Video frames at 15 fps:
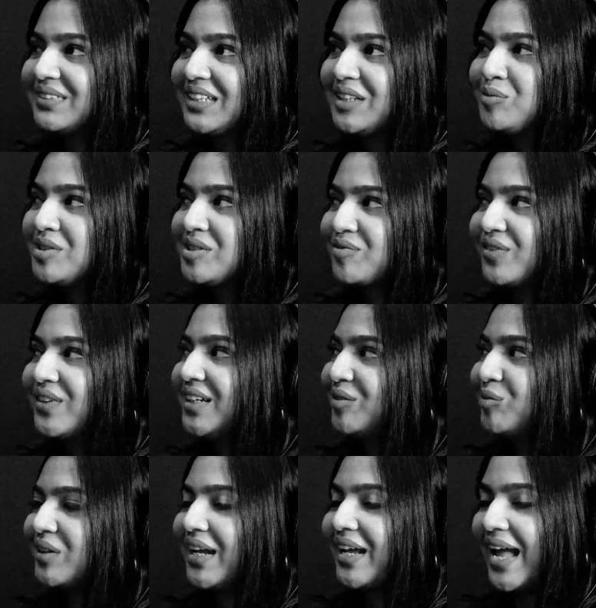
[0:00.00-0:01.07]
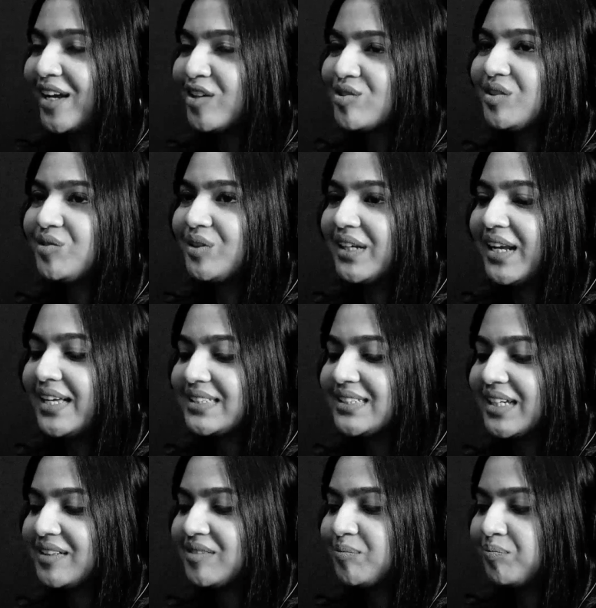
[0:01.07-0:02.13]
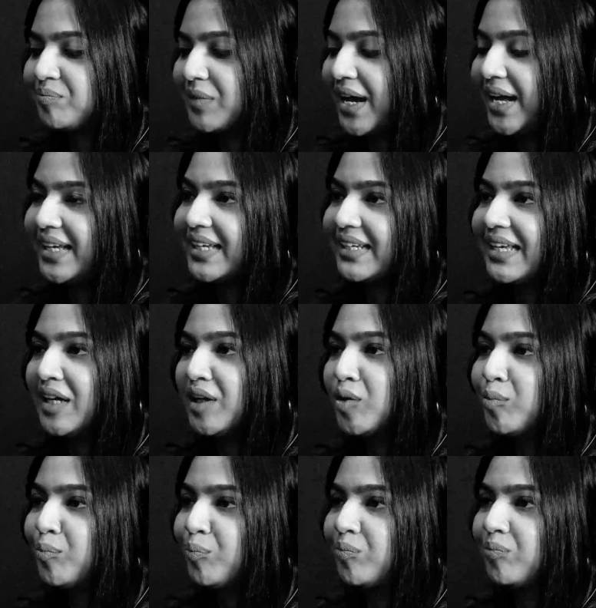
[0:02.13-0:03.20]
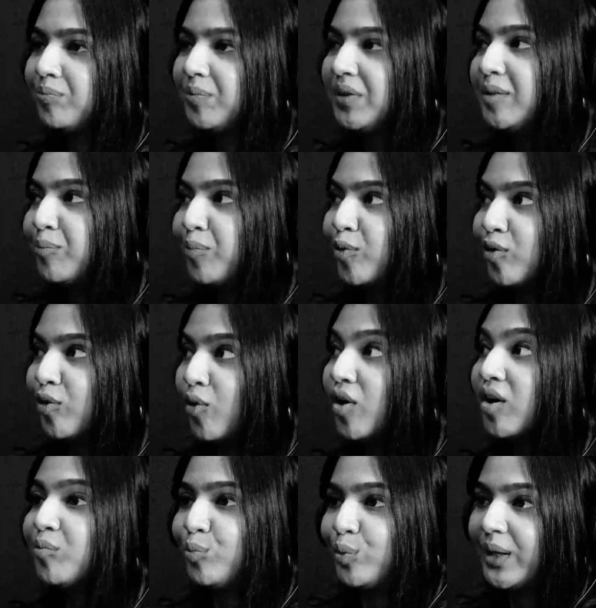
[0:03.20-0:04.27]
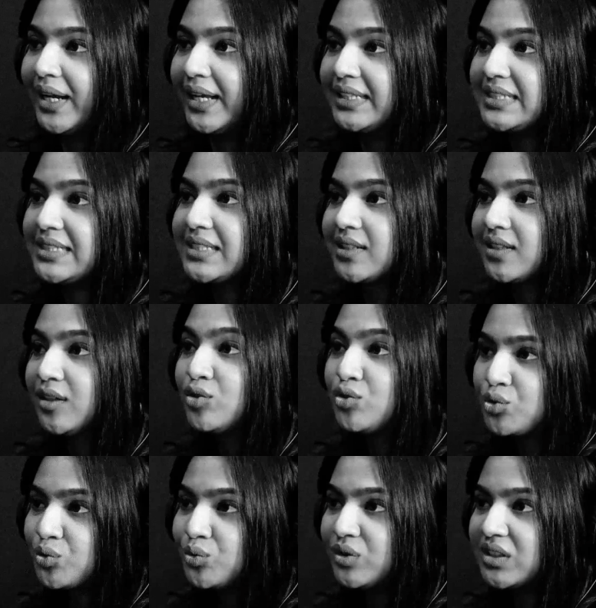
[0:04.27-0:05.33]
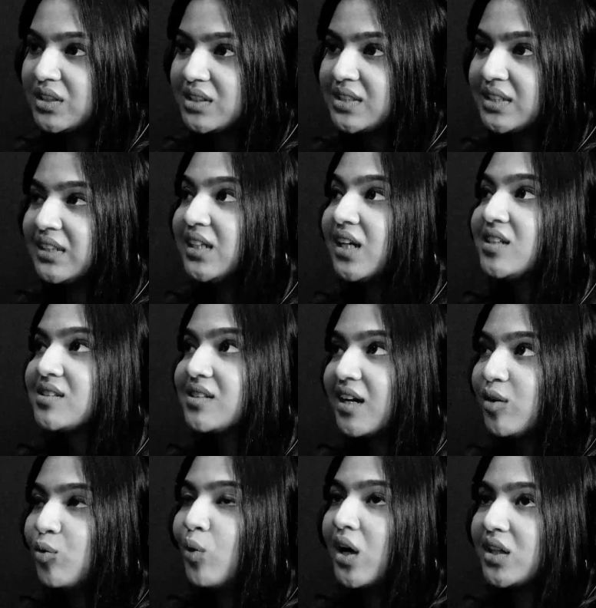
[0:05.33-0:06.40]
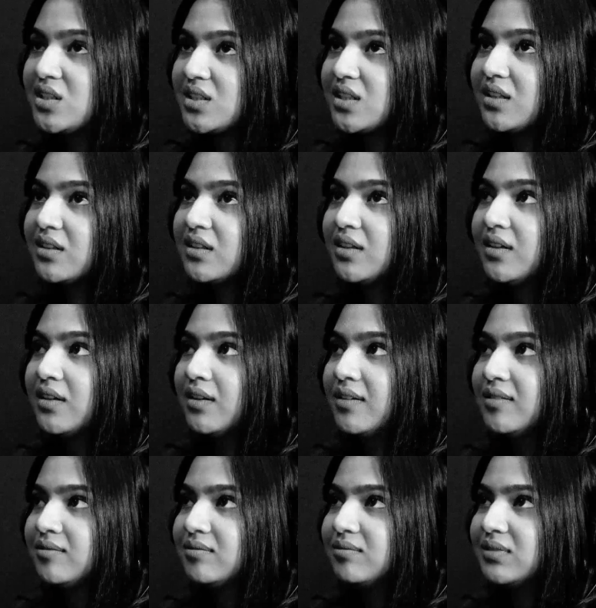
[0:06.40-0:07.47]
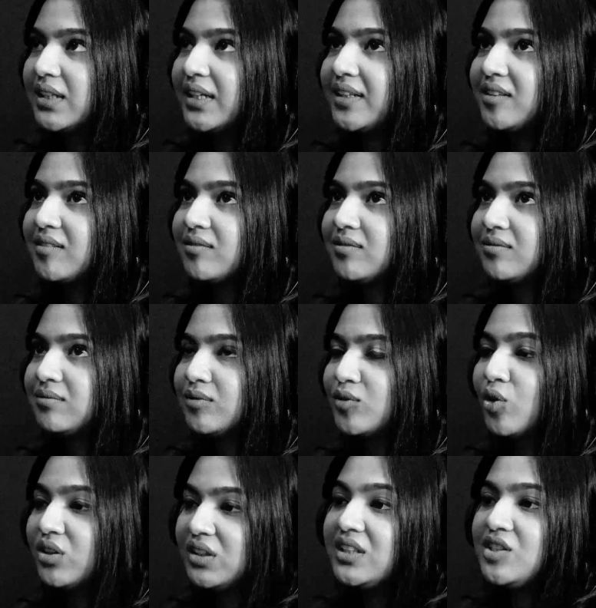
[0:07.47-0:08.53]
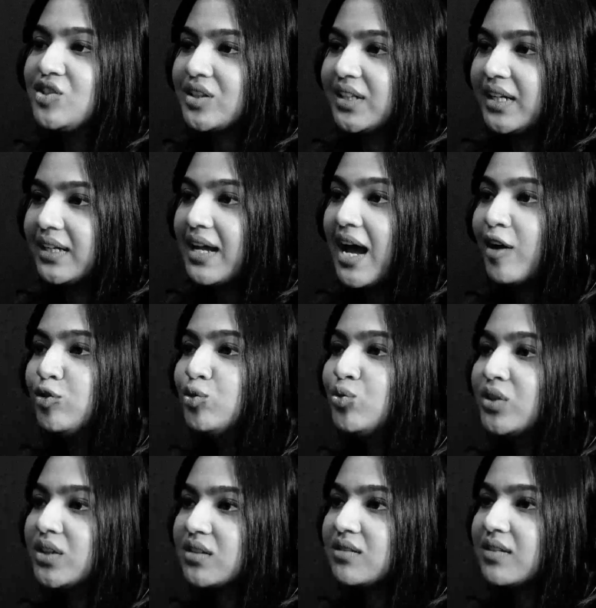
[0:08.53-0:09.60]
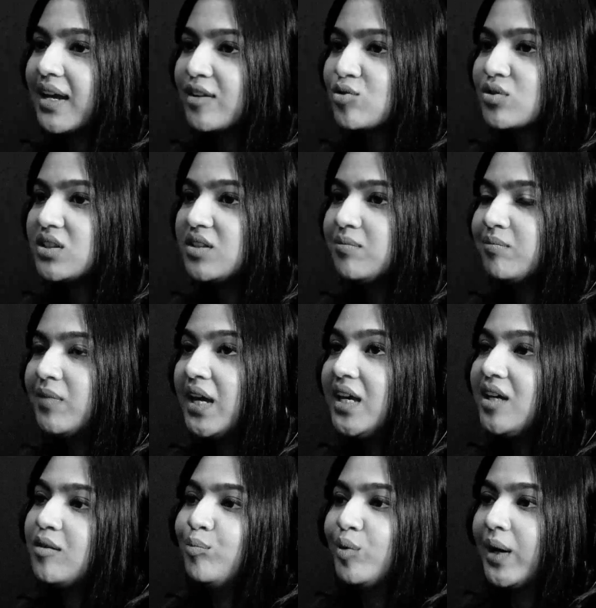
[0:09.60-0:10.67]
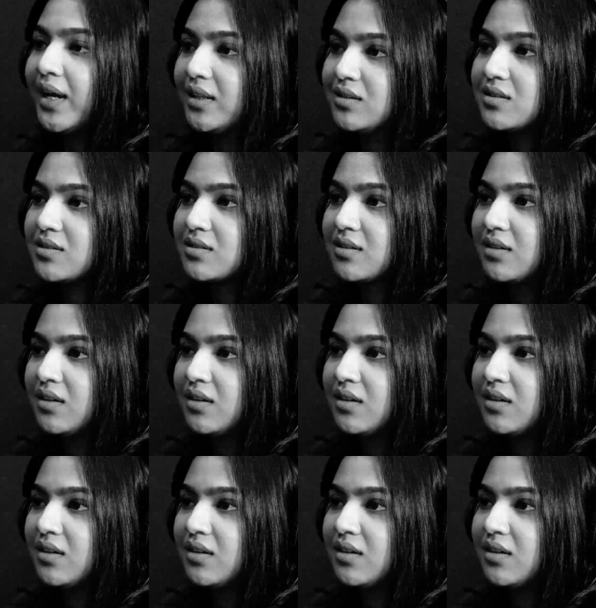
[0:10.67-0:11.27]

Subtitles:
it was fun when I actually realized that I can help people or brands through this. And then I started watching, like, on the internet how you can actually make brands.